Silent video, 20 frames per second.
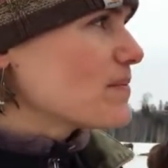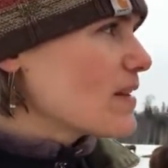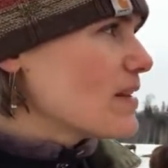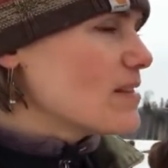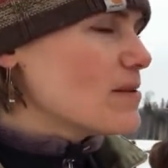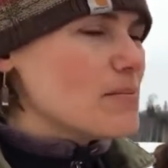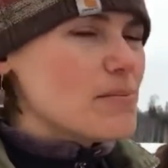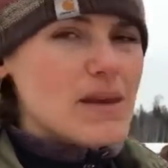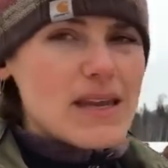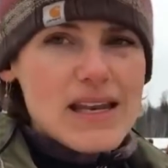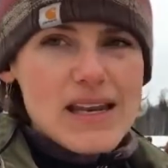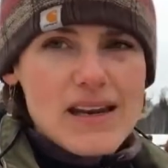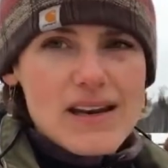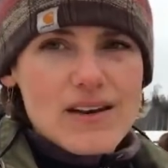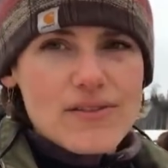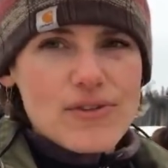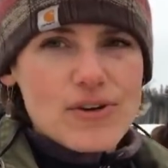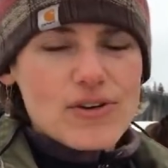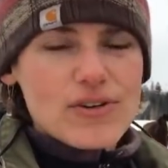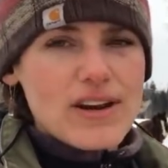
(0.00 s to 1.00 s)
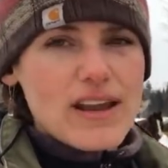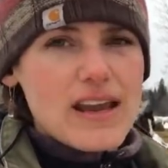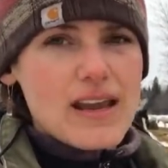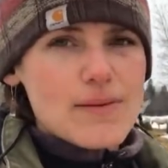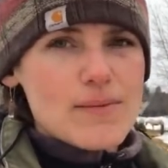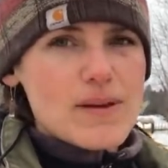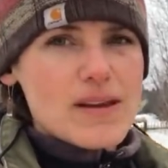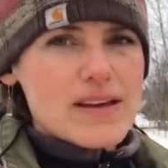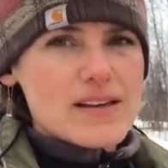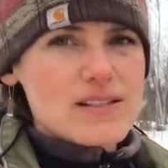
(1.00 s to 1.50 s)
the meaning of her
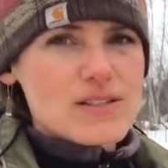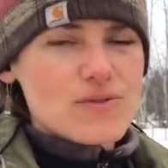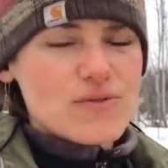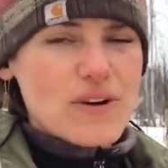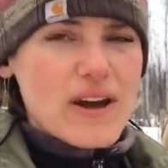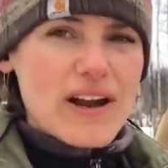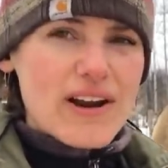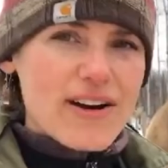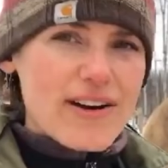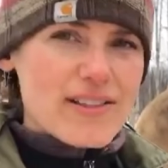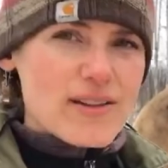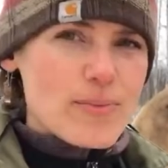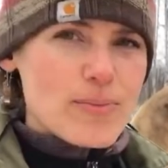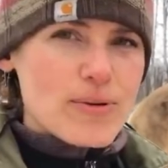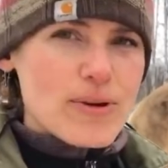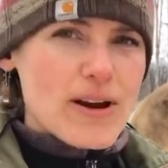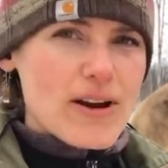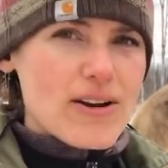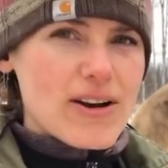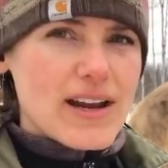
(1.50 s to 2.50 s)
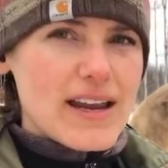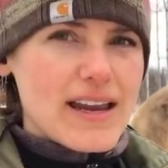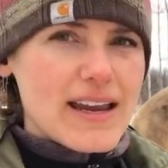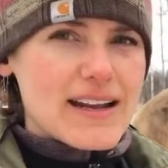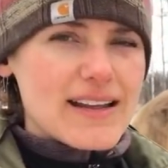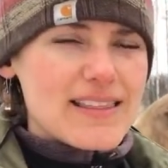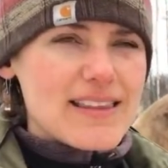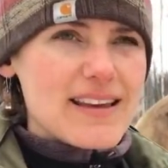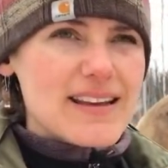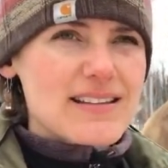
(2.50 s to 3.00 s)
name is Fire on the Prairie,
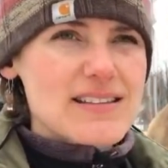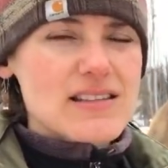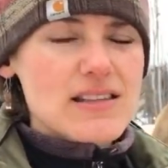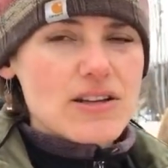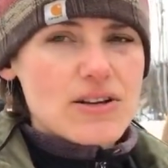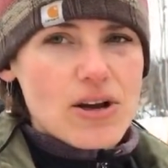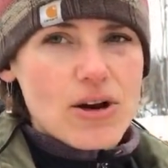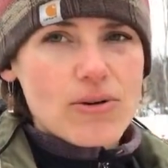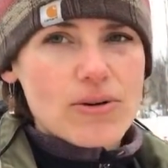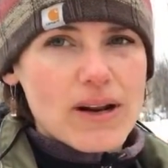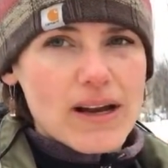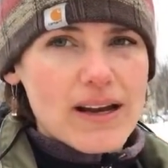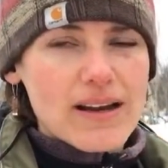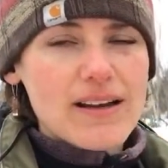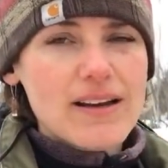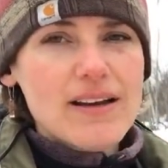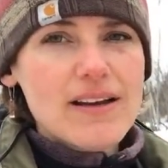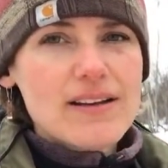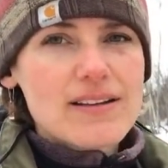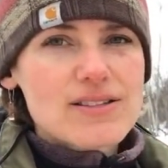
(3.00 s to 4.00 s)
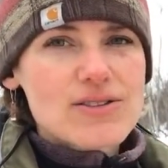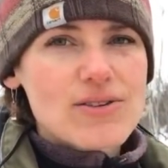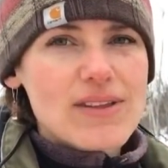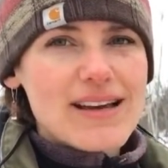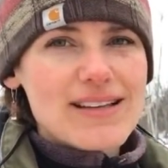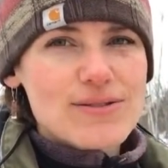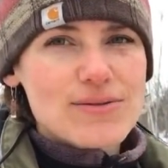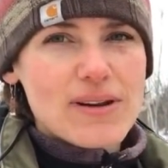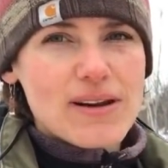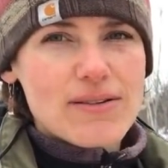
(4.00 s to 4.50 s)
and I think it's Lakota. So
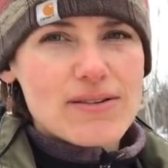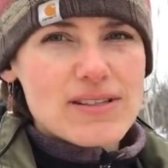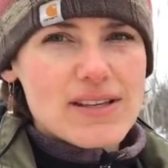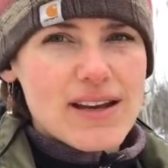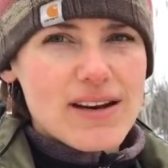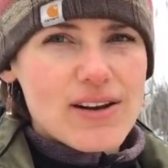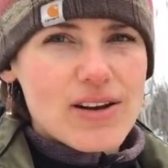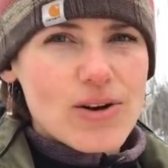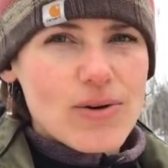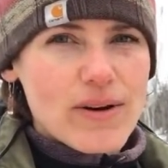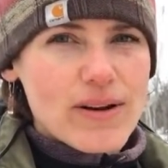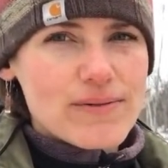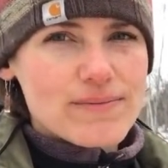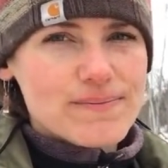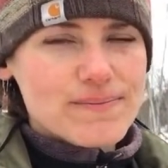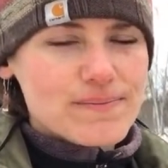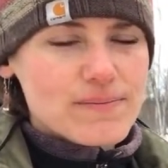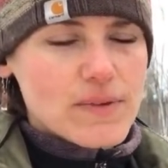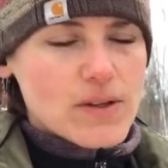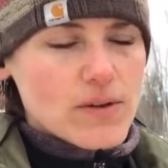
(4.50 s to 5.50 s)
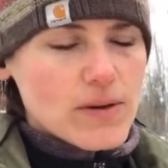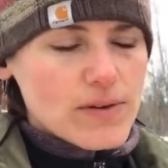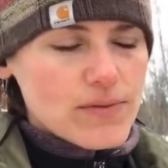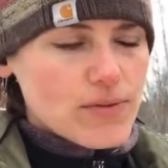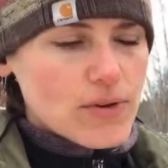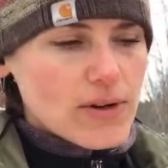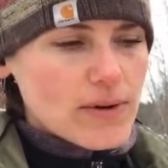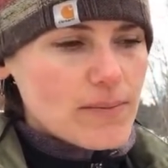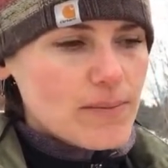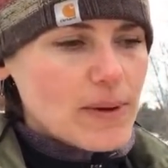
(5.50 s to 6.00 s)
that's what I was kind of going
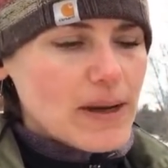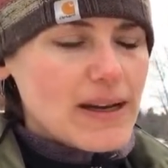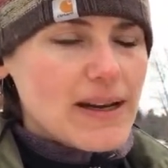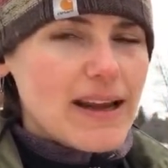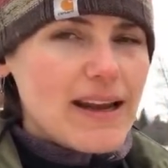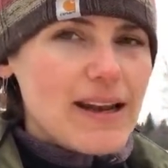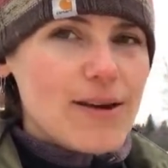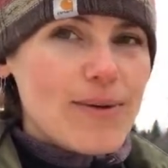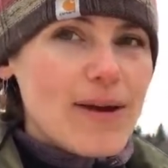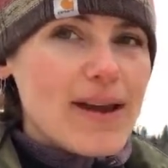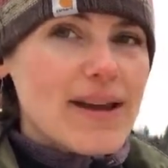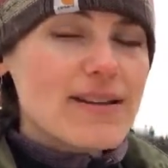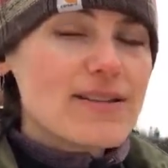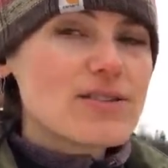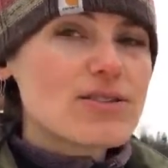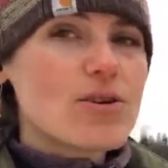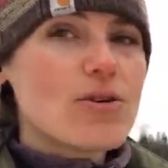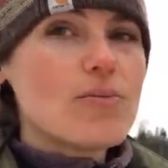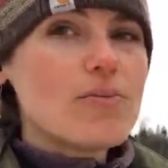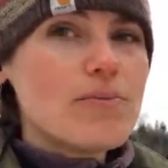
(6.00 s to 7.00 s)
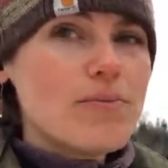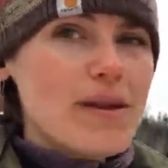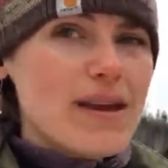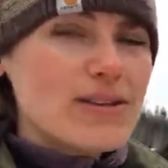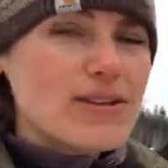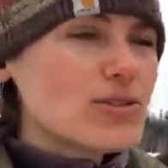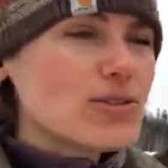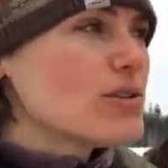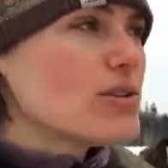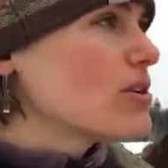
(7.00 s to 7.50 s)
for. But anyway, so
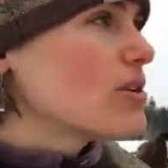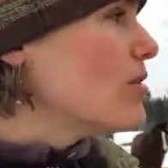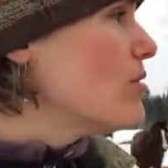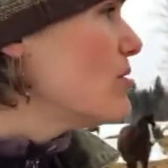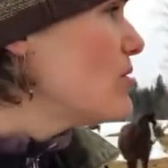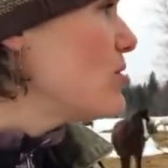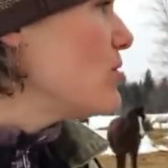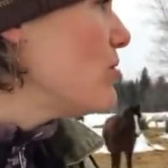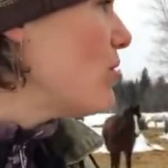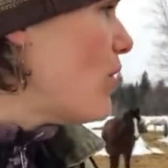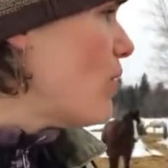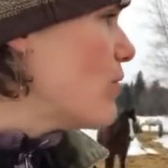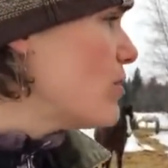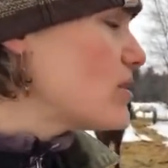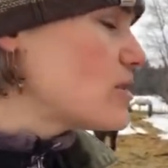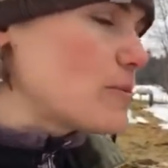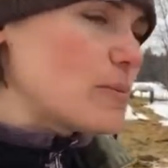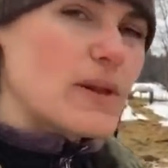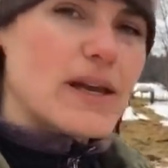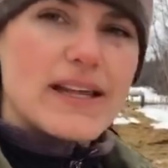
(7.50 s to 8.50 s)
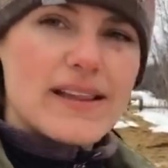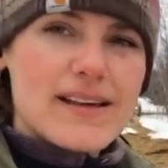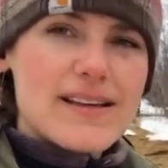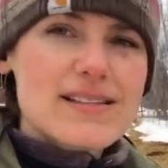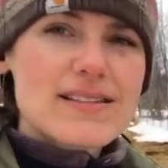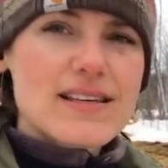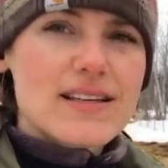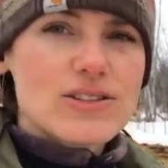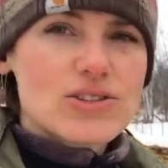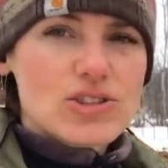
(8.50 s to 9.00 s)
make sure to go to Ona's
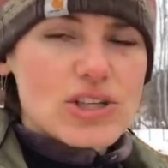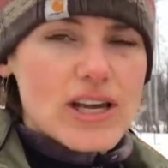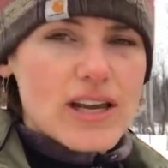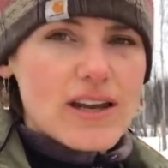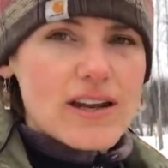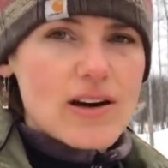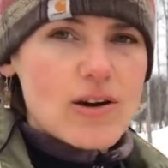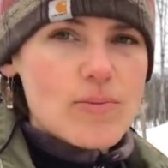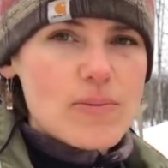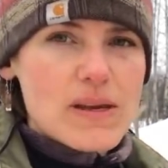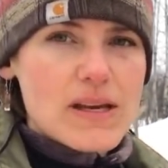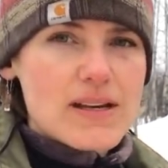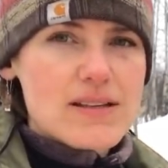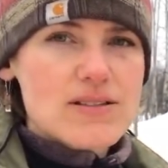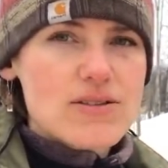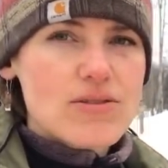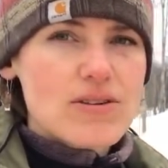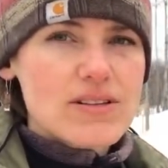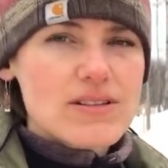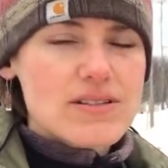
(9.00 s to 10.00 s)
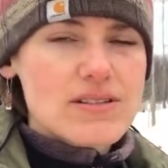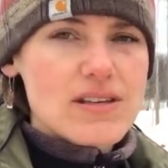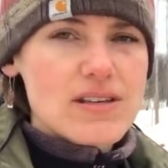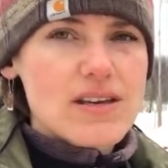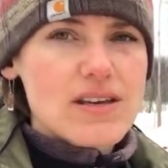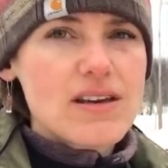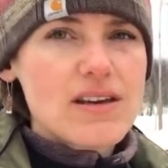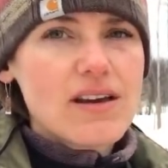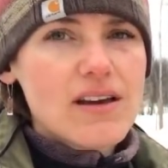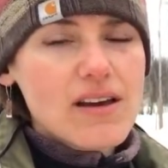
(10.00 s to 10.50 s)
playlist and check it out because you can
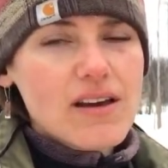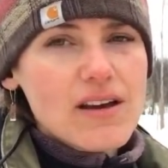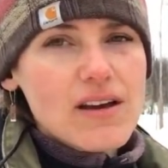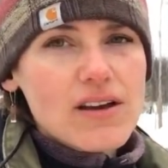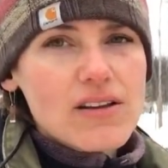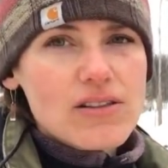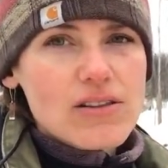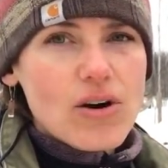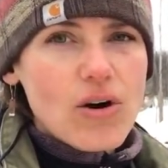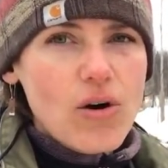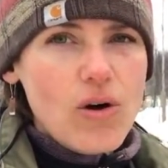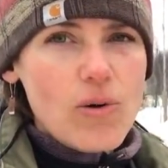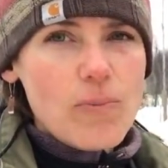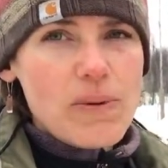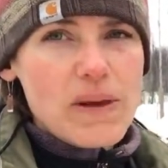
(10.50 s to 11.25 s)
see the whole